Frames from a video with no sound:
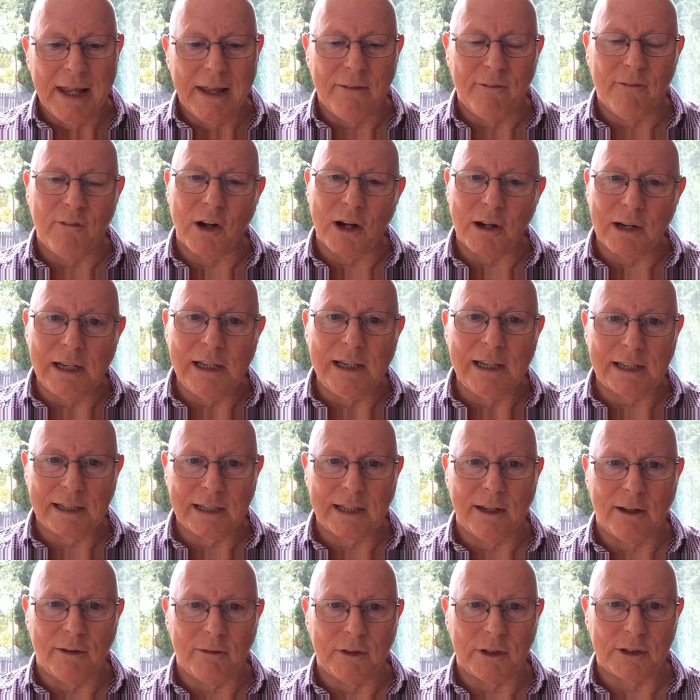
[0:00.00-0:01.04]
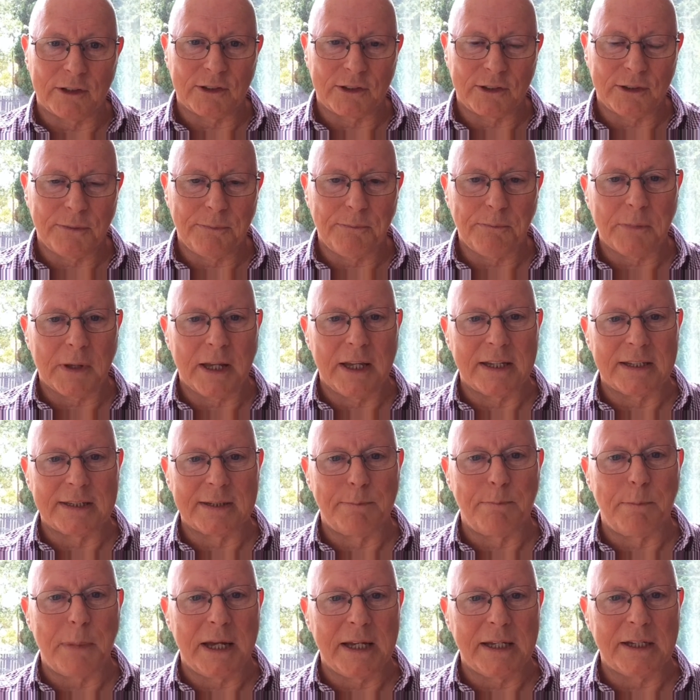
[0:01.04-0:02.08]
very little of it is
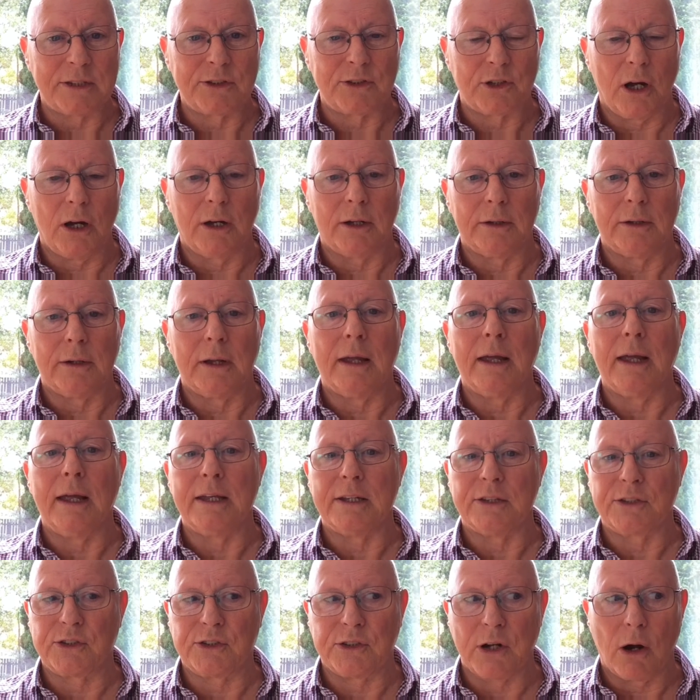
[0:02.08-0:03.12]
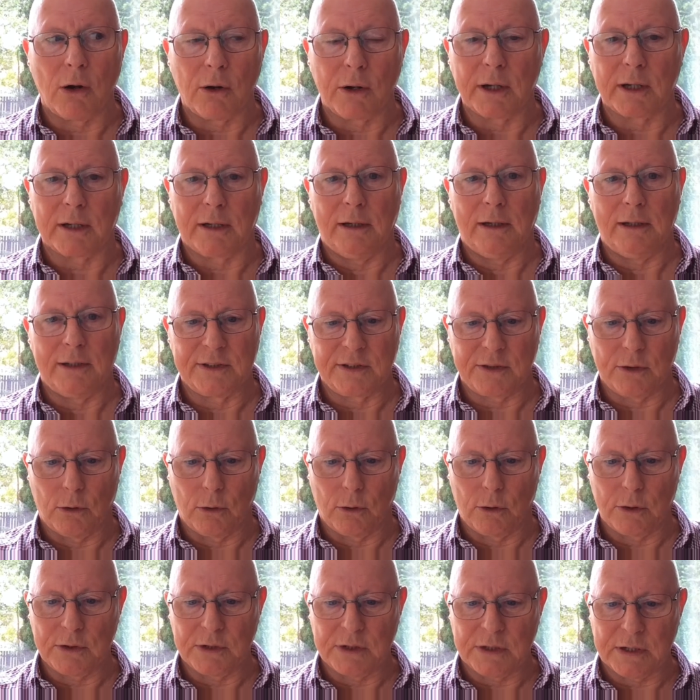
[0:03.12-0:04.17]
based on historical
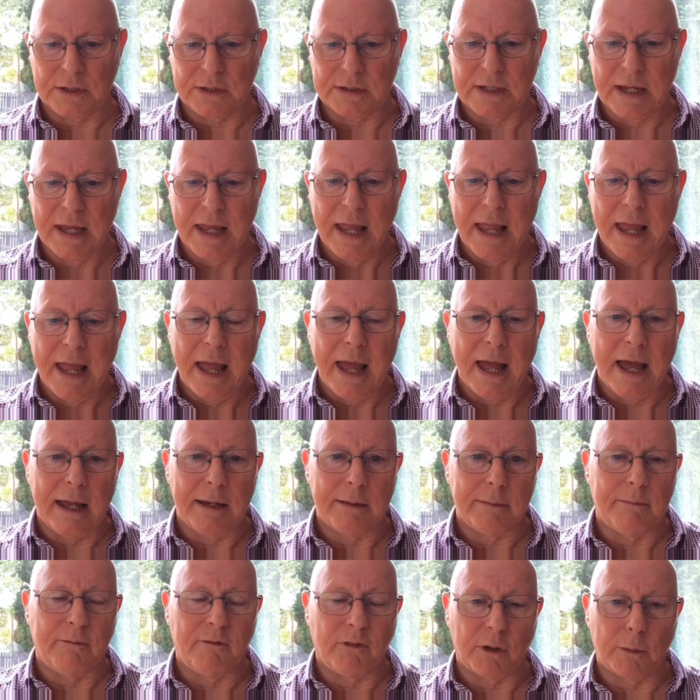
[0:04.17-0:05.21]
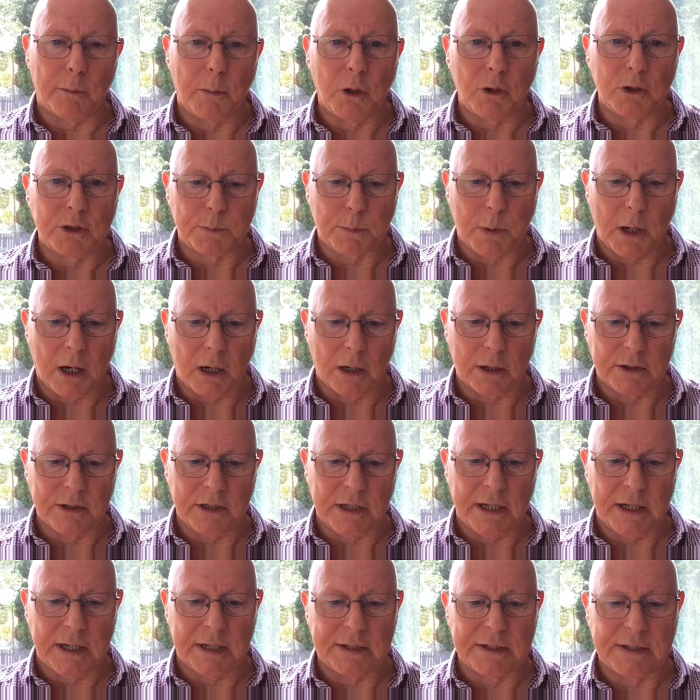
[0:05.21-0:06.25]
sources, and for the most part
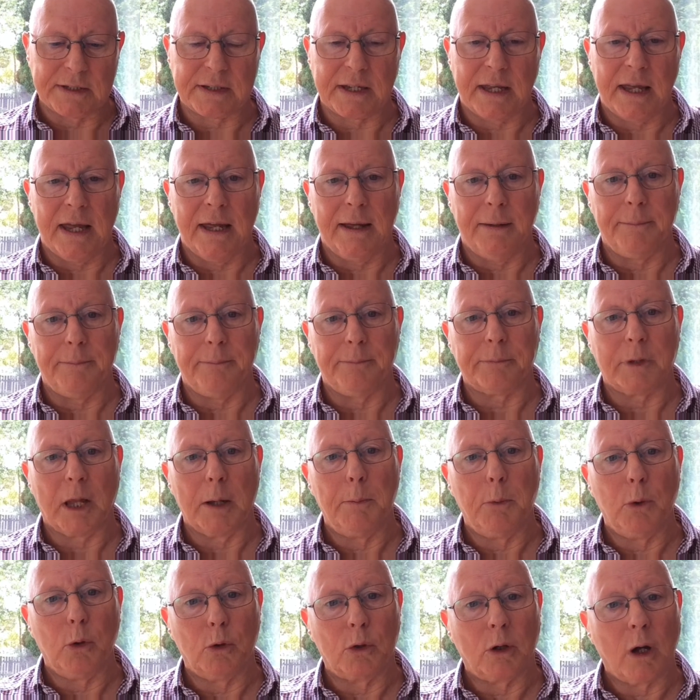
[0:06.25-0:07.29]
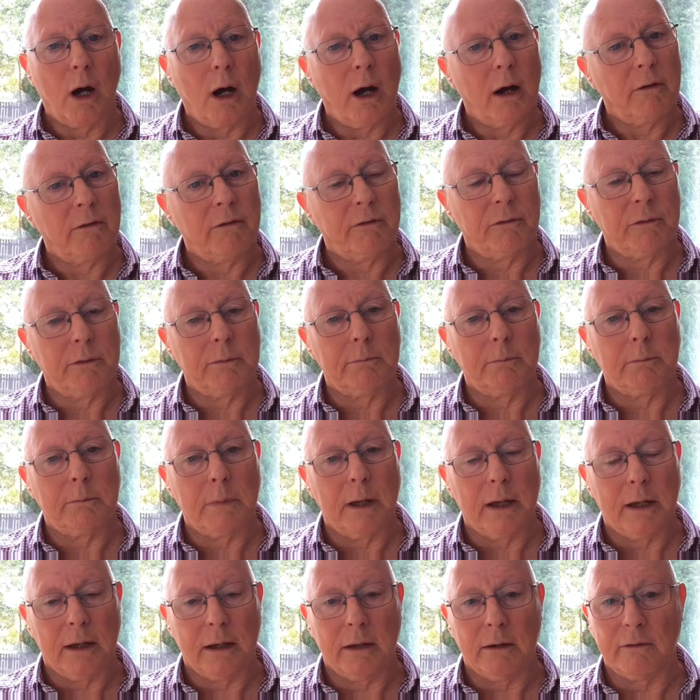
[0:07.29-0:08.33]
it's a book of
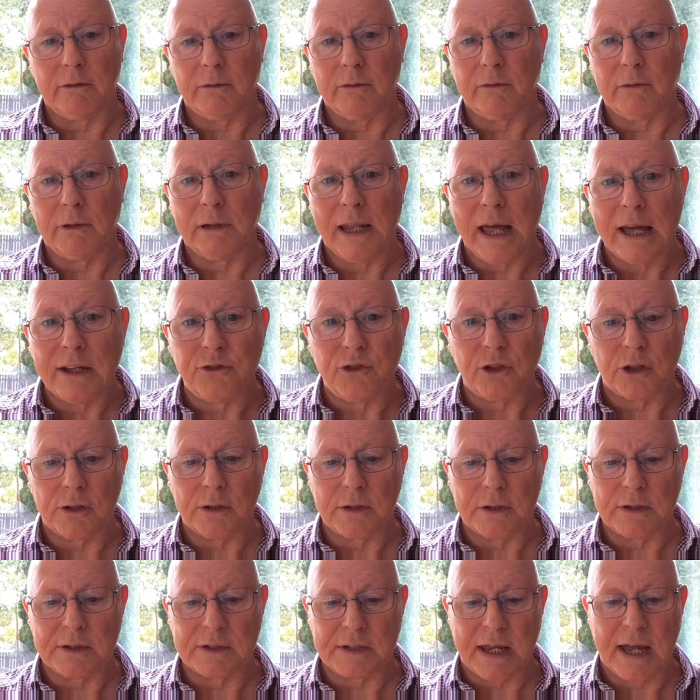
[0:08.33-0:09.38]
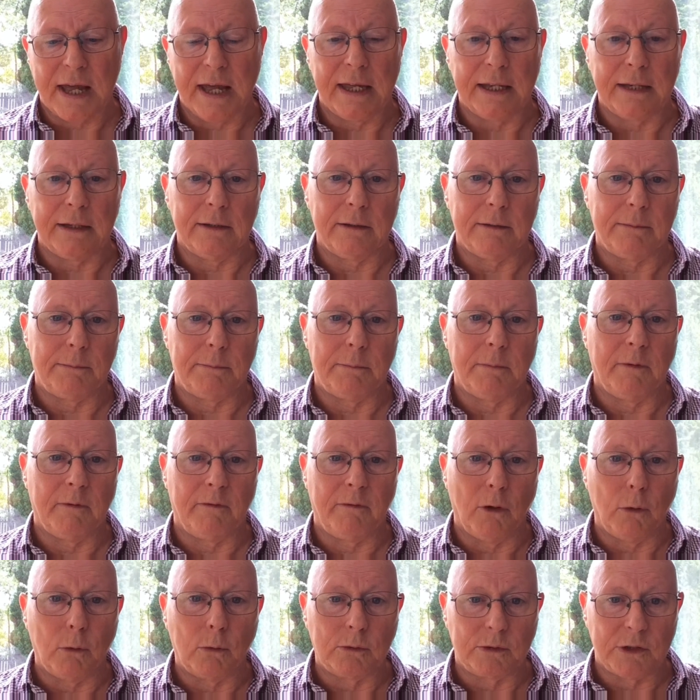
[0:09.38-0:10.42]
legends and
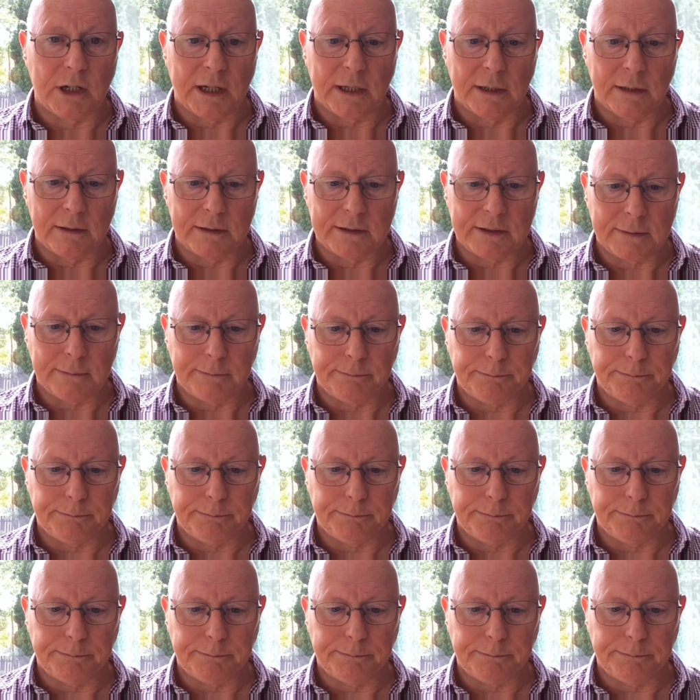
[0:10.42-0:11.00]
folk tales.